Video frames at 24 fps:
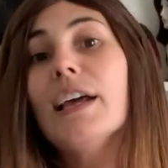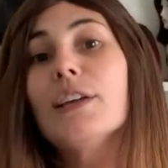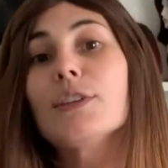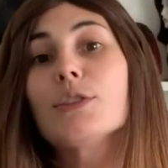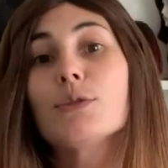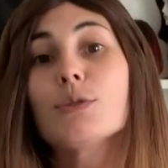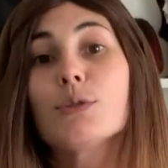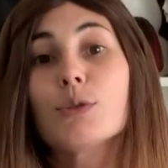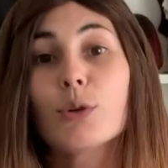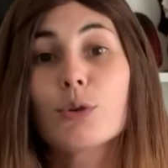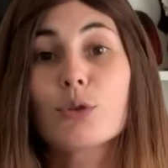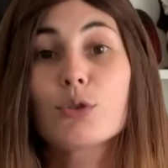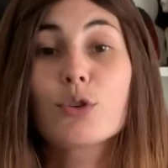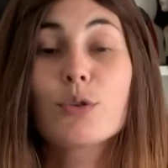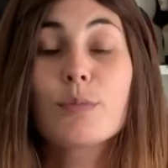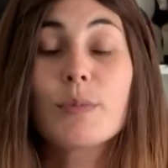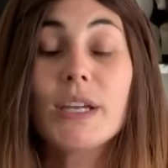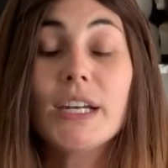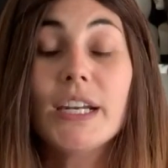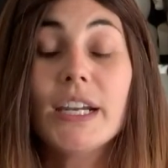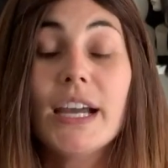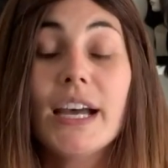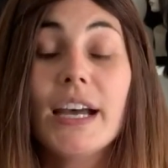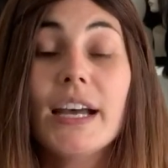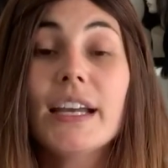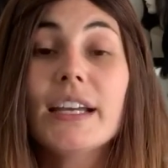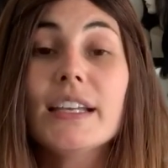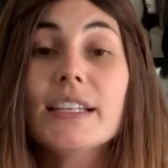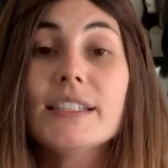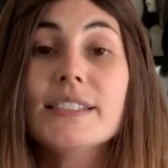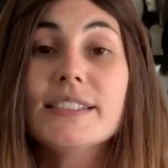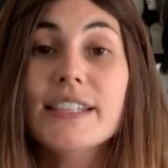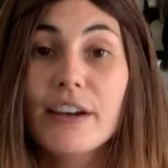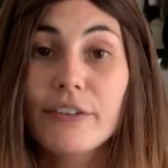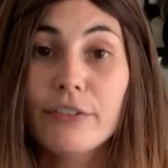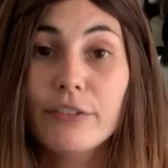So social media
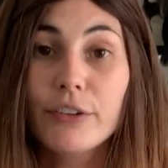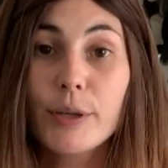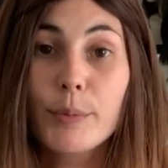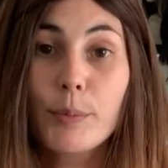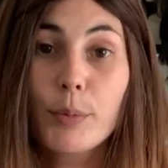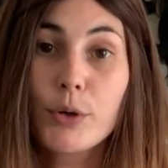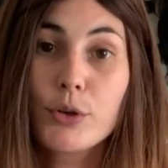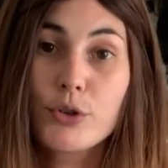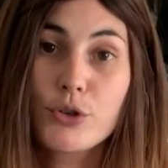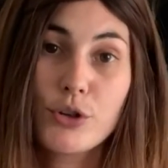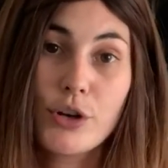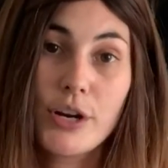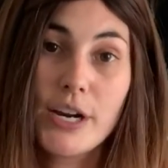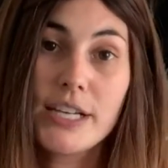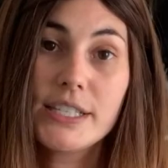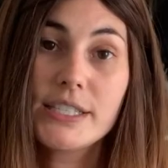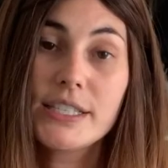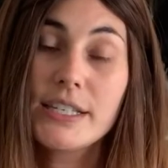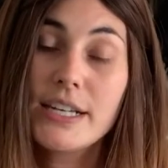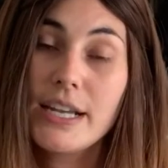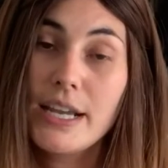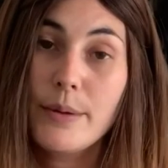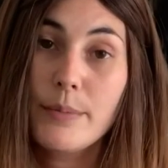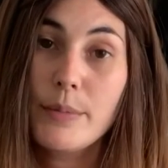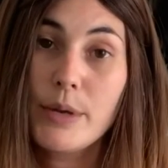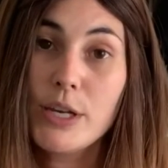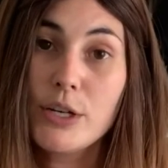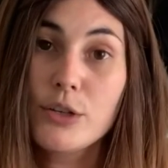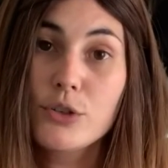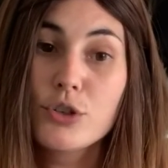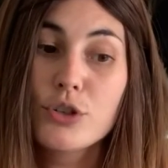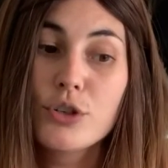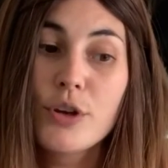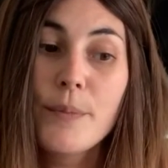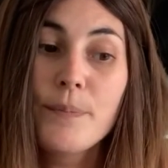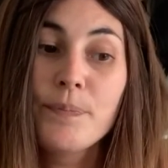definitely portrays an
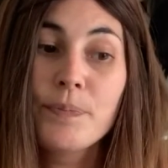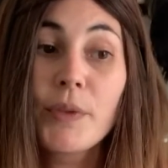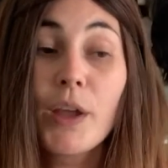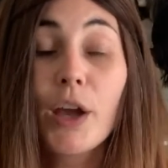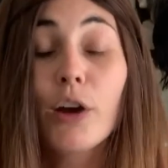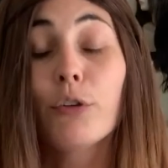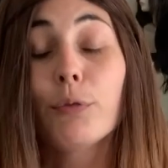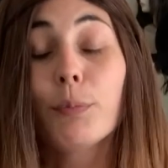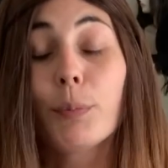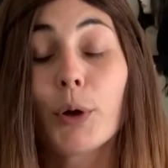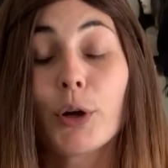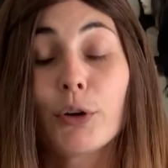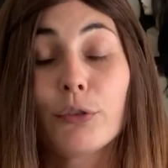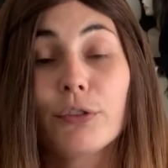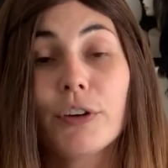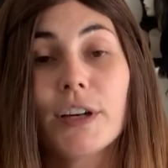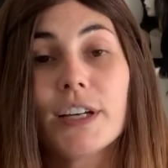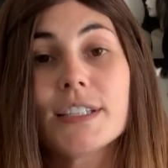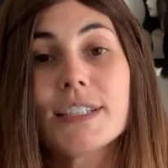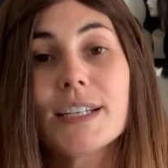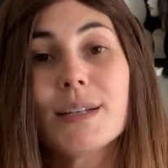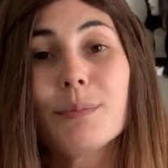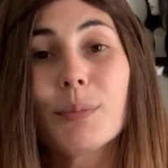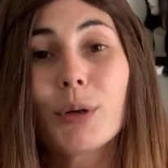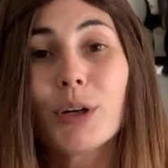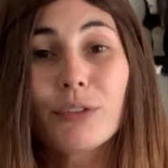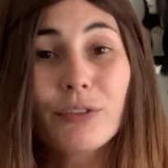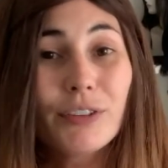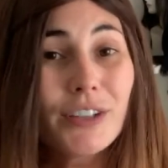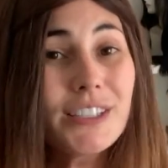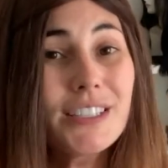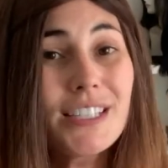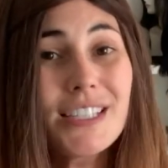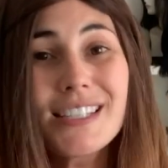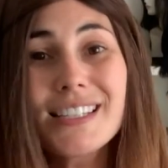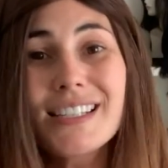image of perfect, and
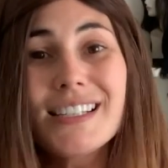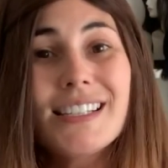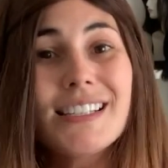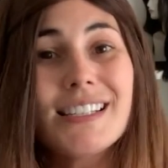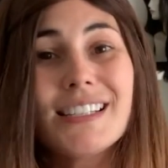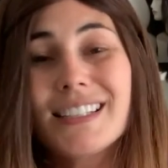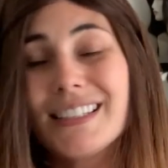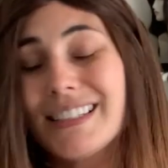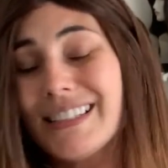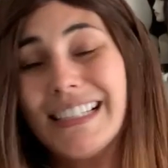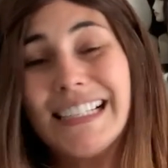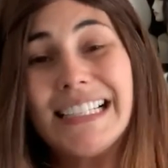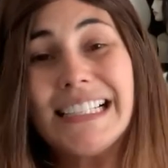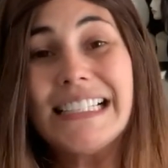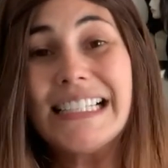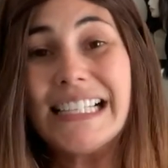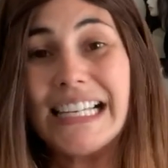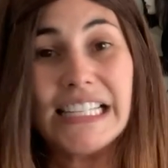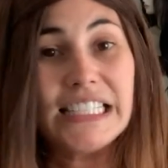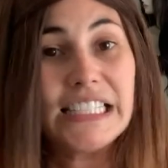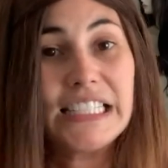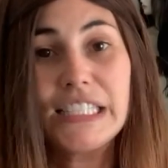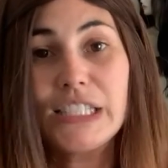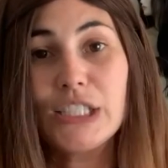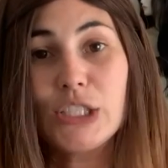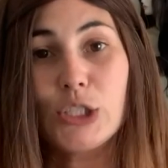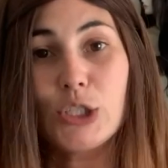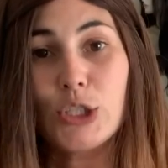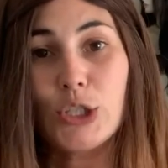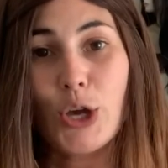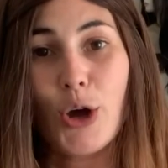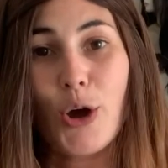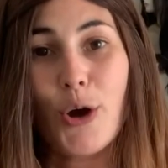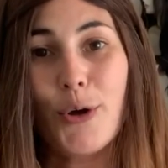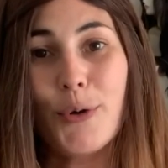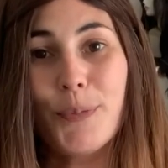perfect doesn't exist.
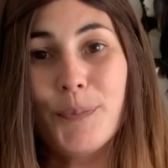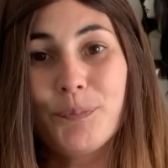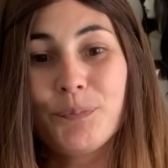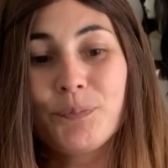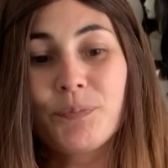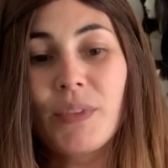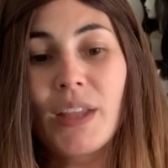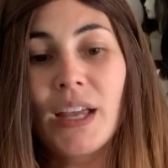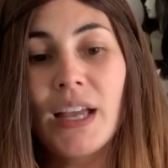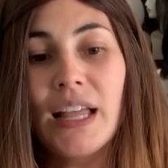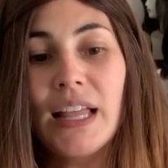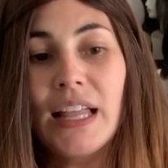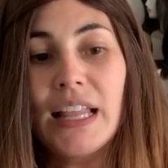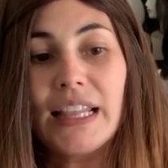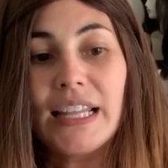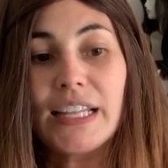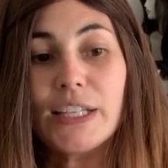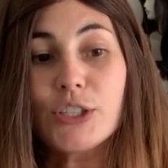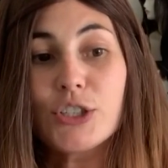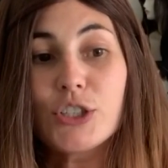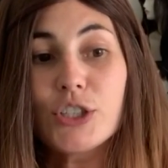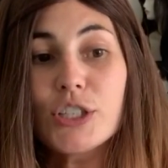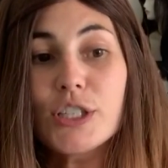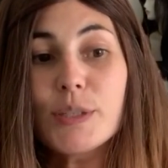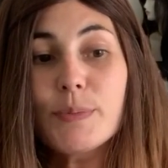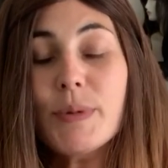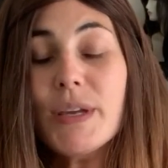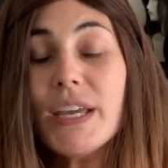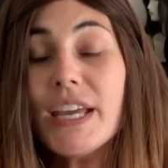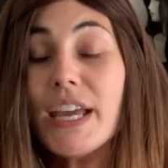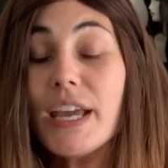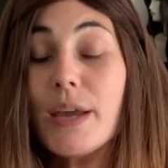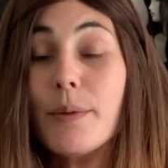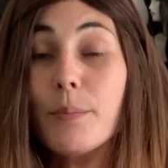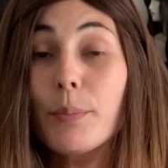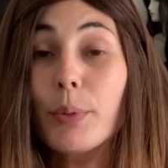So let's just
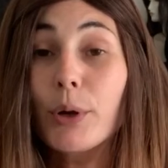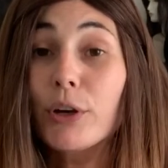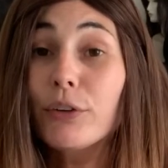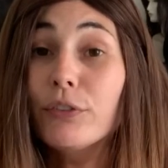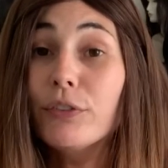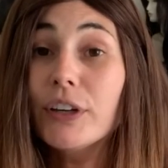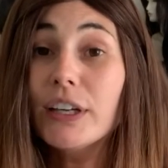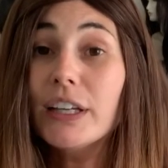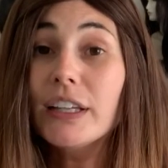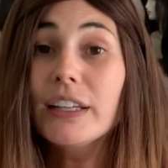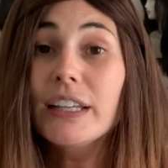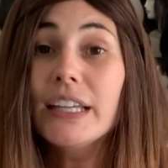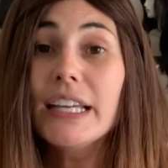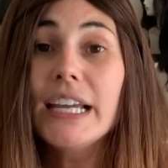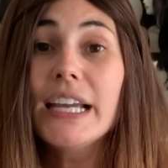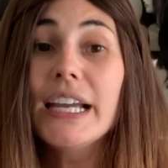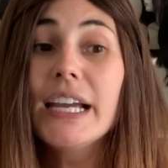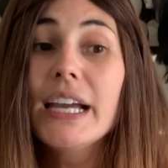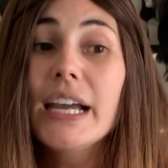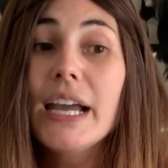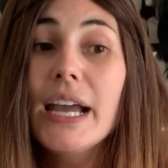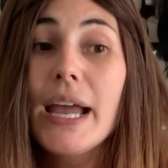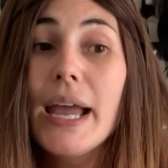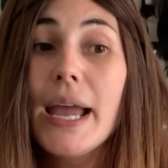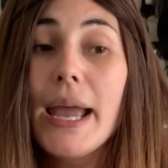be imperfectly